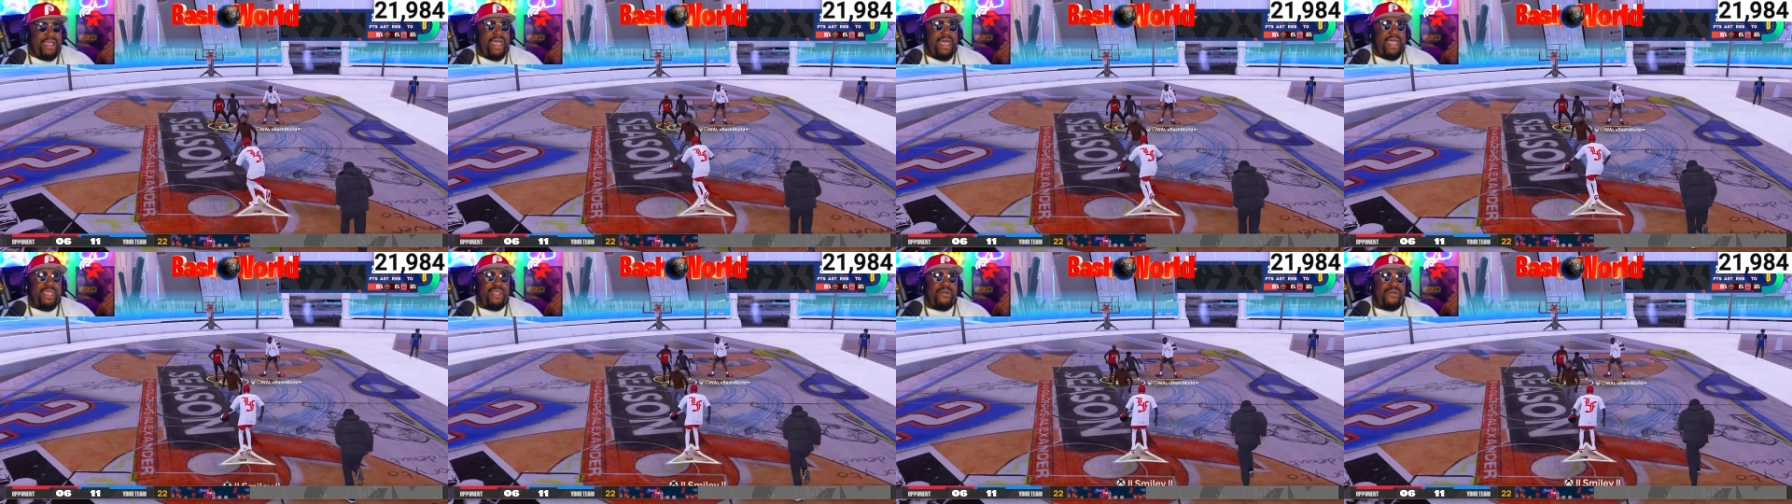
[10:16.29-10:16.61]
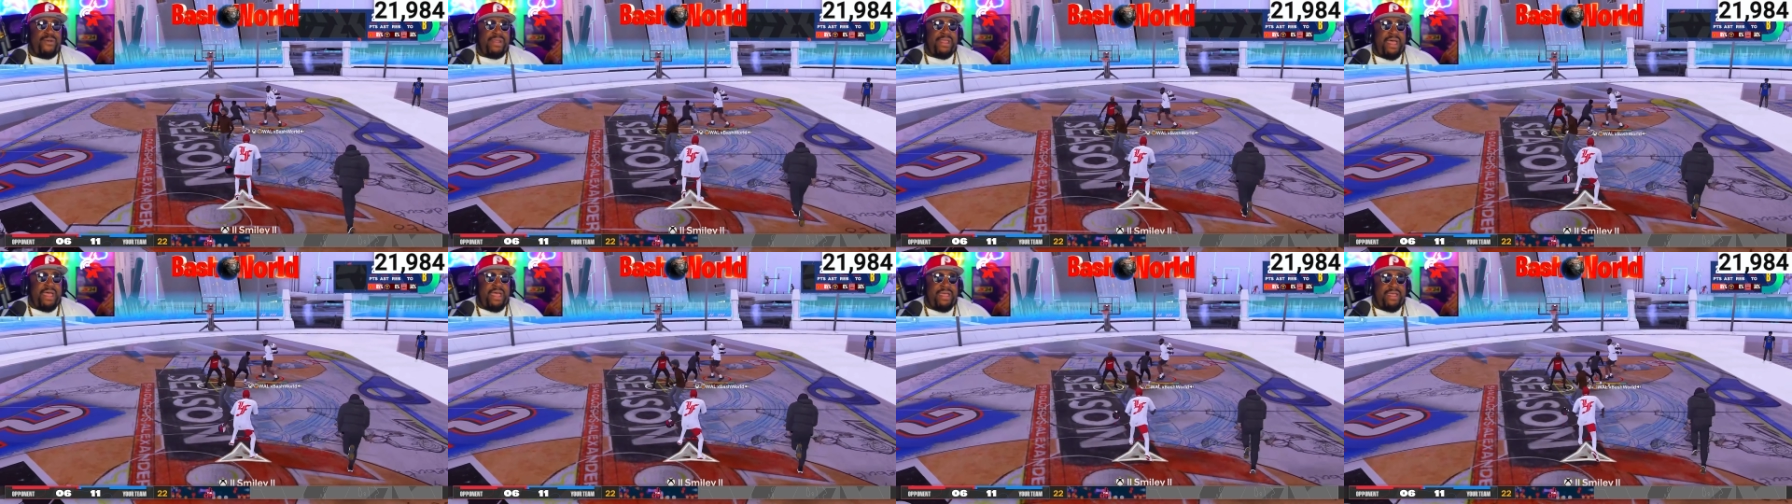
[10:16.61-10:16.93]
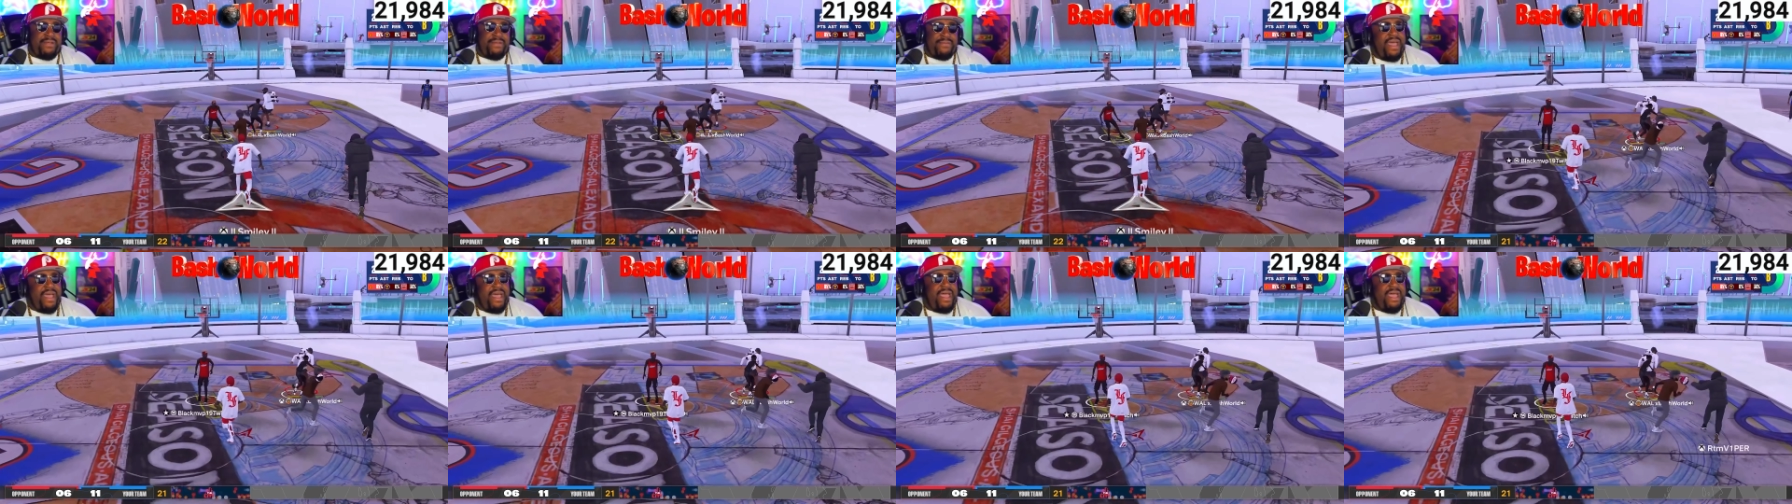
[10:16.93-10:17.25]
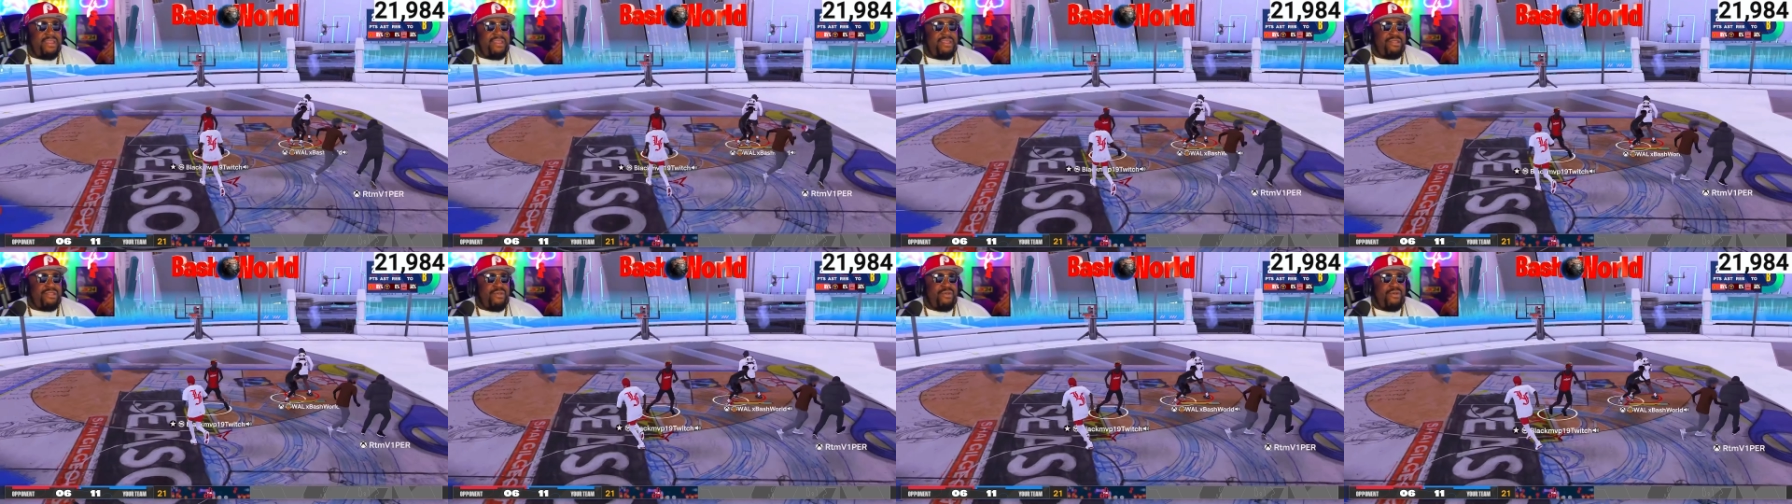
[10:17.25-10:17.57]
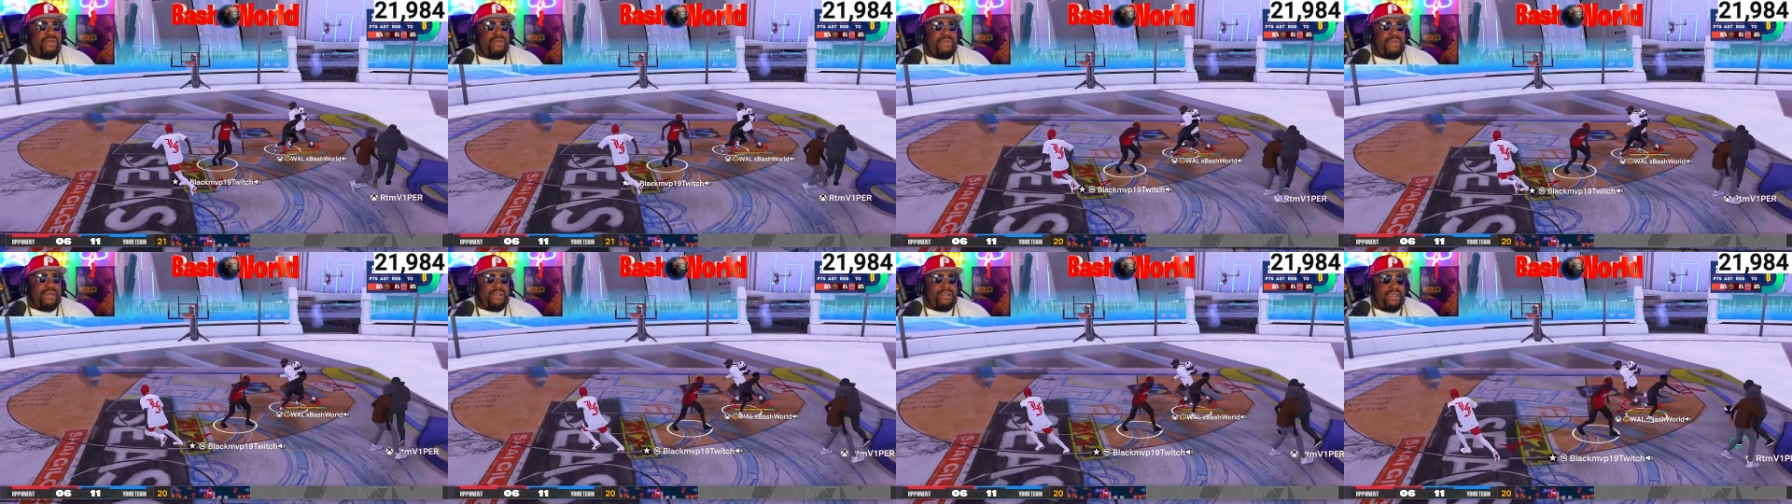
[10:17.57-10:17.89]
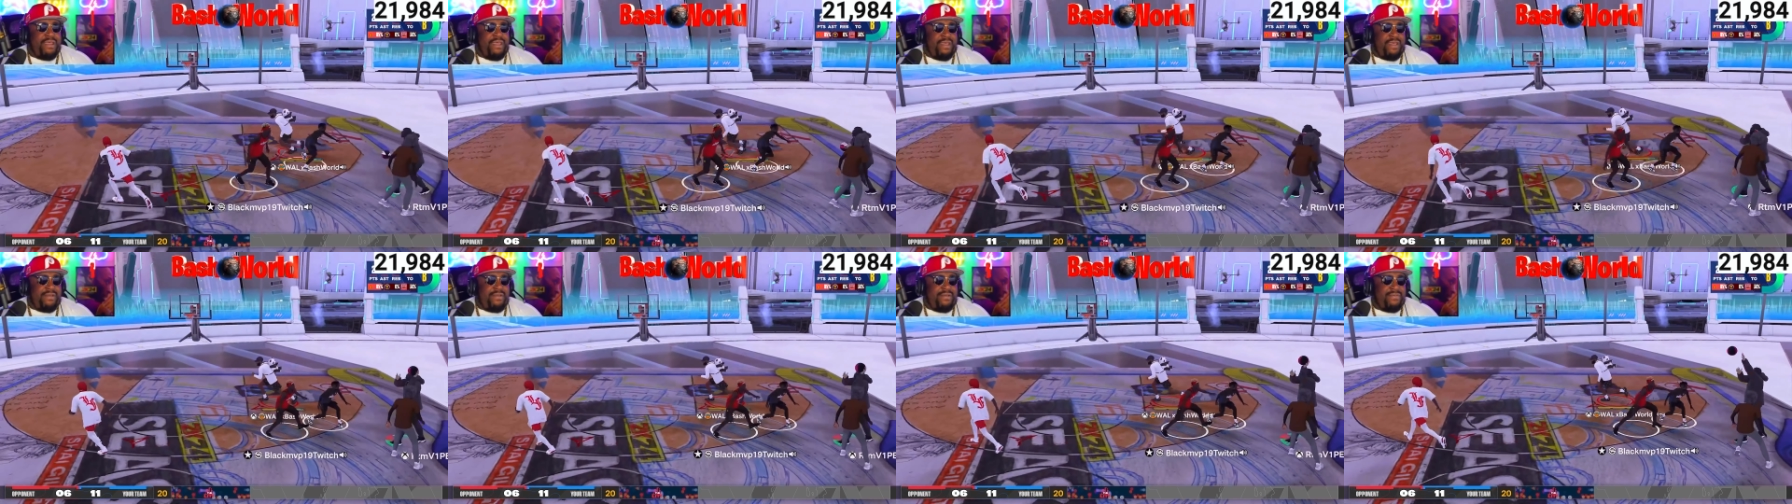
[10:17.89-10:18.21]
I ain't gonna lie. I just thought about
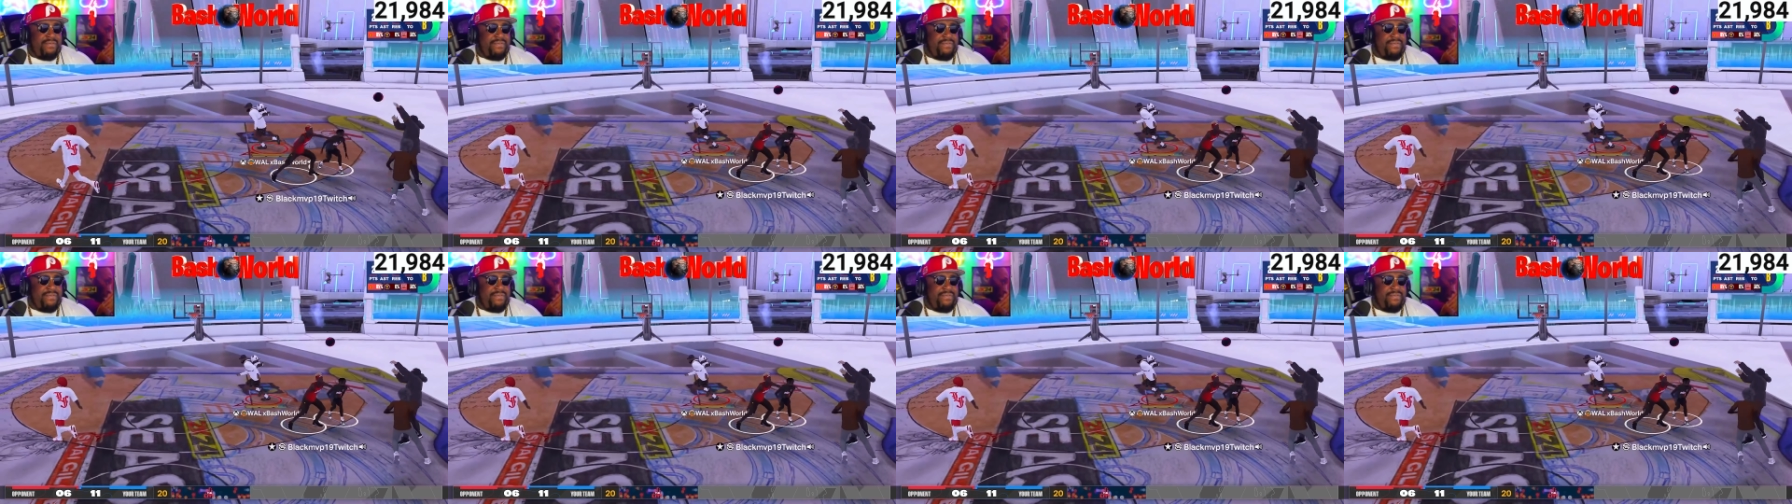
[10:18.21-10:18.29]
that.